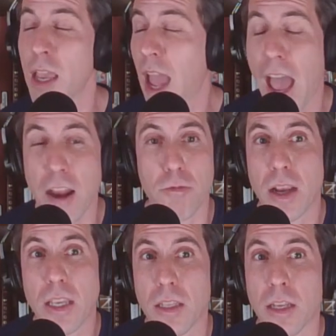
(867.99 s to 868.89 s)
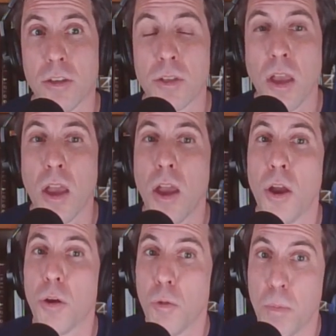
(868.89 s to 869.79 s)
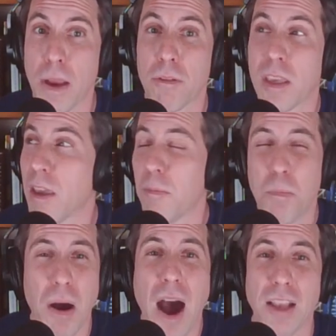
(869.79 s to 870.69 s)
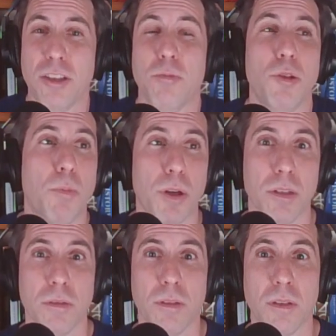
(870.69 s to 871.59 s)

and regulators who bear the impossible burden